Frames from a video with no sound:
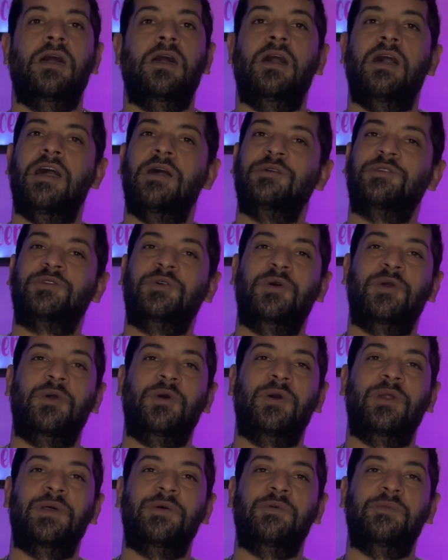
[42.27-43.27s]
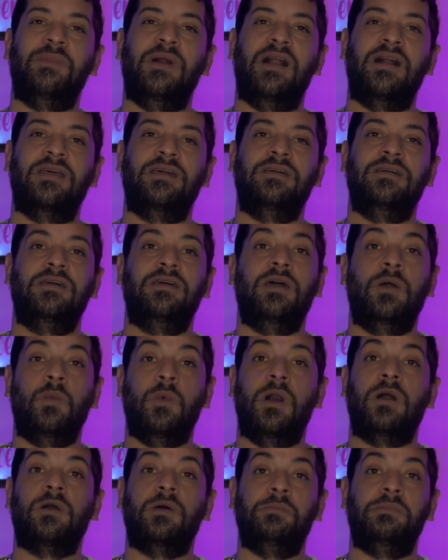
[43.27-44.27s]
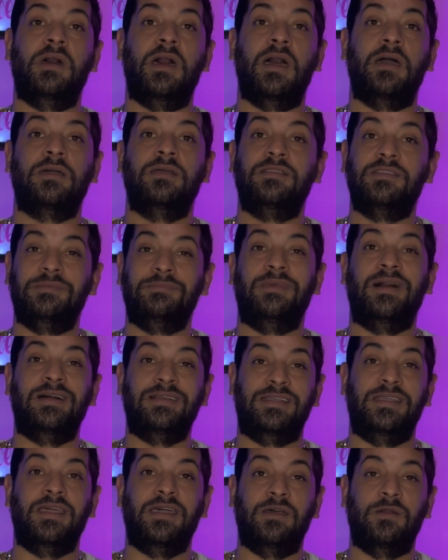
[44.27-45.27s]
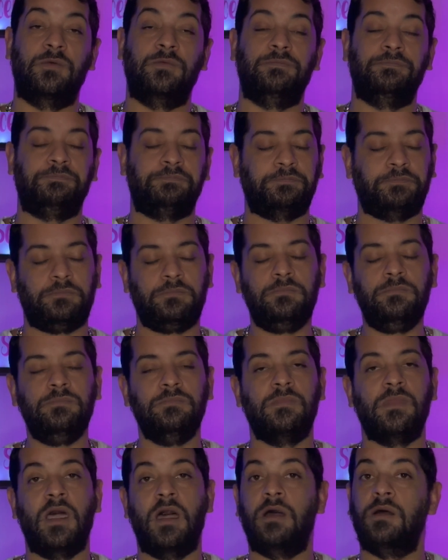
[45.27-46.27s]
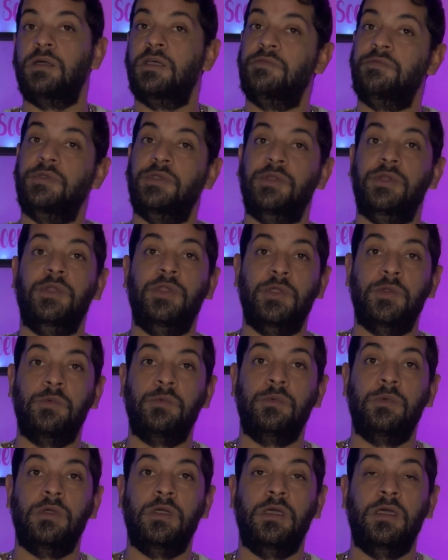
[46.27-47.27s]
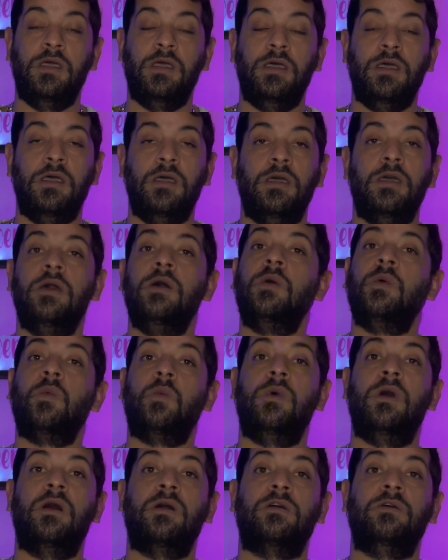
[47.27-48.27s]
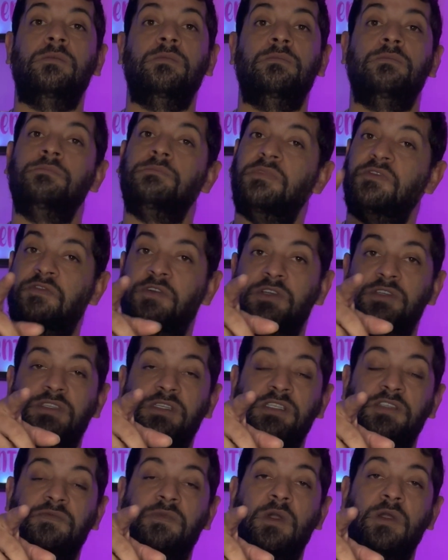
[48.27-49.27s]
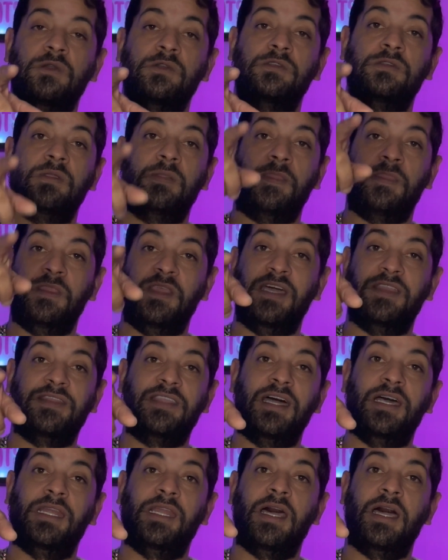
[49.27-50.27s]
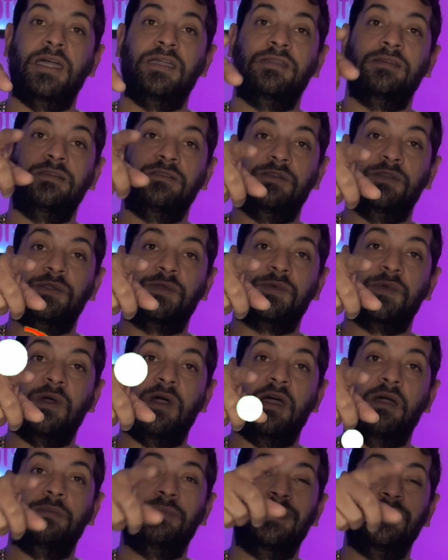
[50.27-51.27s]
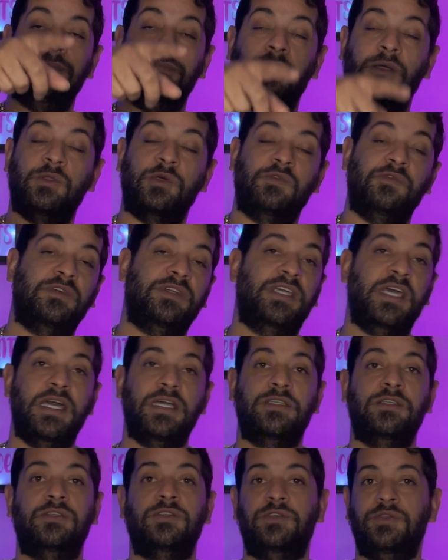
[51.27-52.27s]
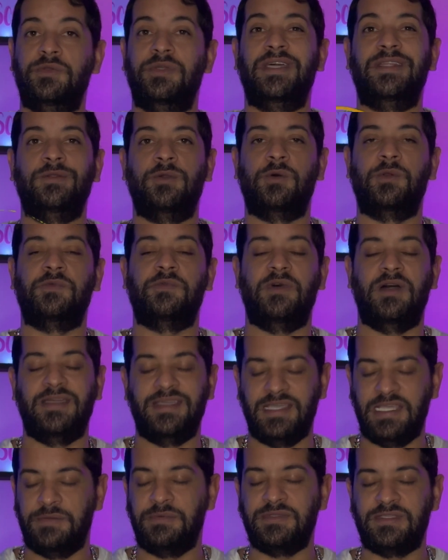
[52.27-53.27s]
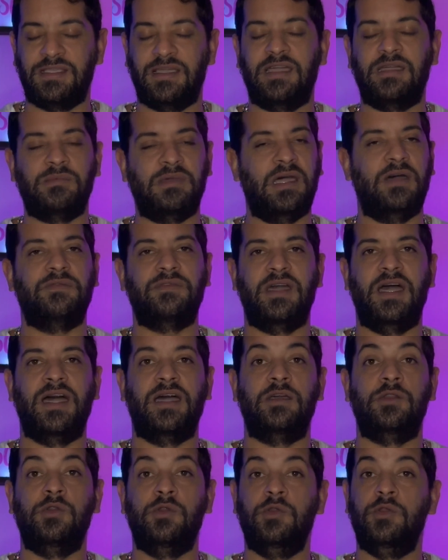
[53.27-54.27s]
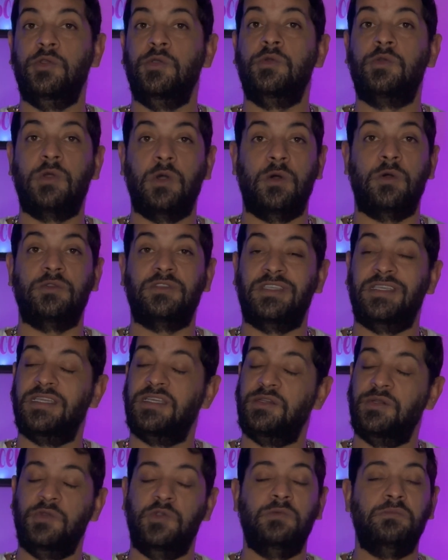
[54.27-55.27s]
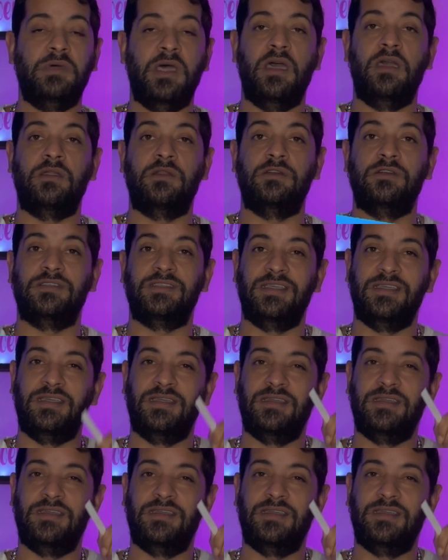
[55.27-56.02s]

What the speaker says: Alright, what's going on, everybody, and welcome back to my channel. Now, if you're new, welcome. But first things first, hit that like, subscribe, and bell notification so you get notified every time I've got new content, new bangers